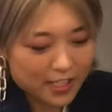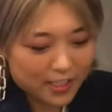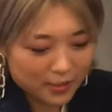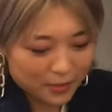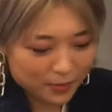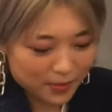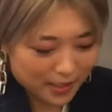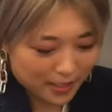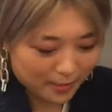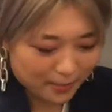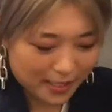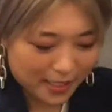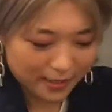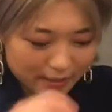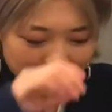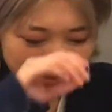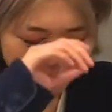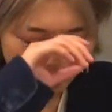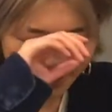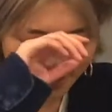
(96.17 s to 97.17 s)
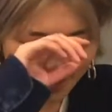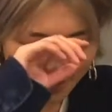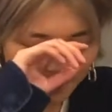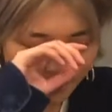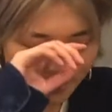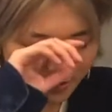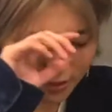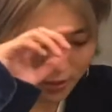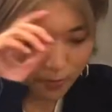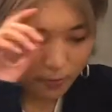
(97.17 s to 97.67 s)
I don't wear them out that
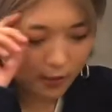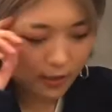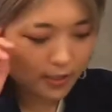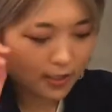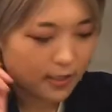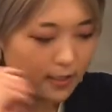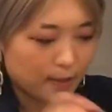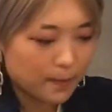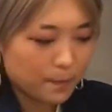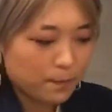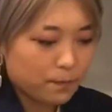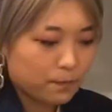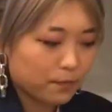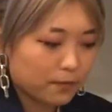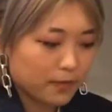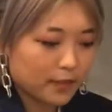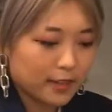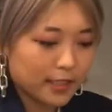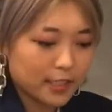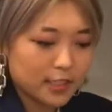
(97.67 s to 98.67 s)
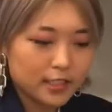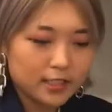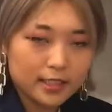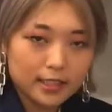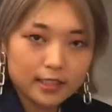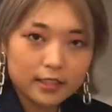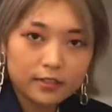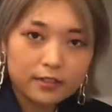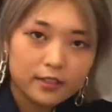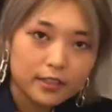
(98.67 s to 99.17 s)
much, but they're just
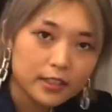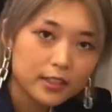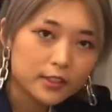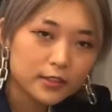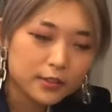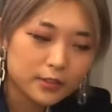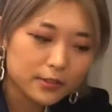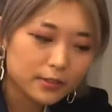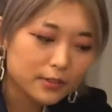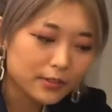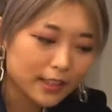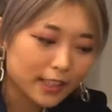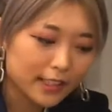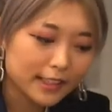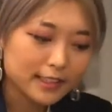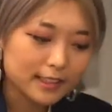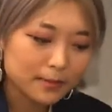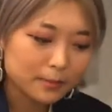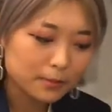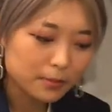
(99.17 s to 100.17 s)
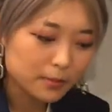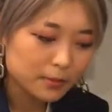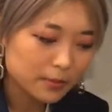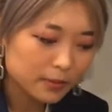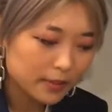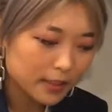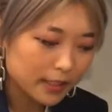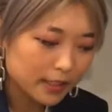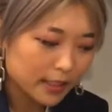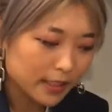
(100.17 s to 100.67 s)
like a really cool, like
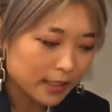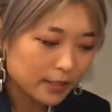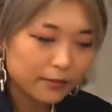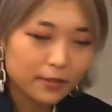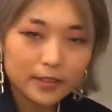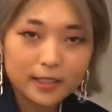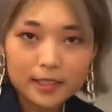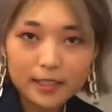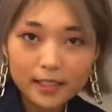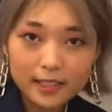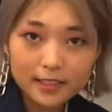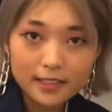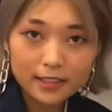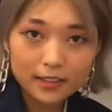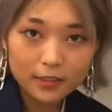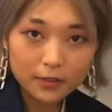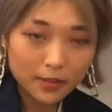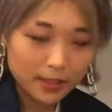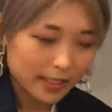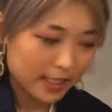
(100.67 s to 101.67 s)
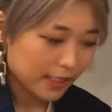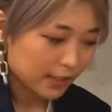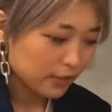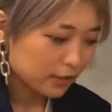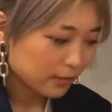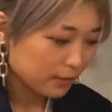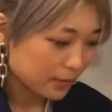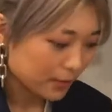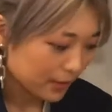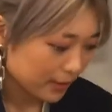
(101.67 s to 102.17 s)
simple, really nice silhouette
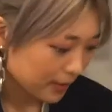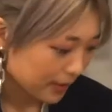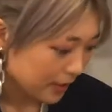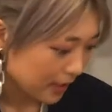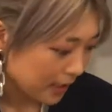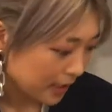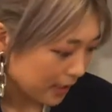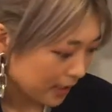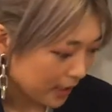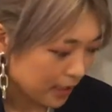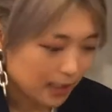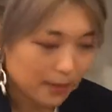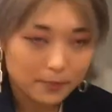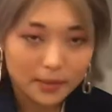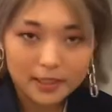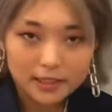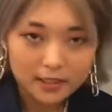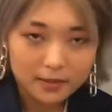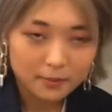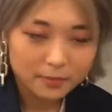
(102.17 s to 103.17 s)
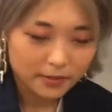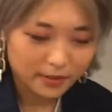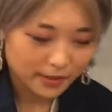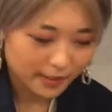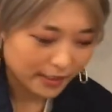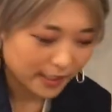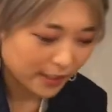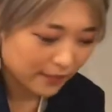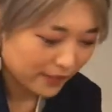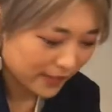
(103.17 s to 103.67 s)
ankle boot that's
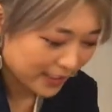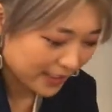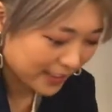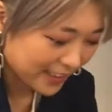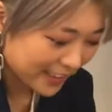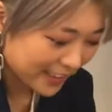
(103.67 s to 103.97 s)
completely covered in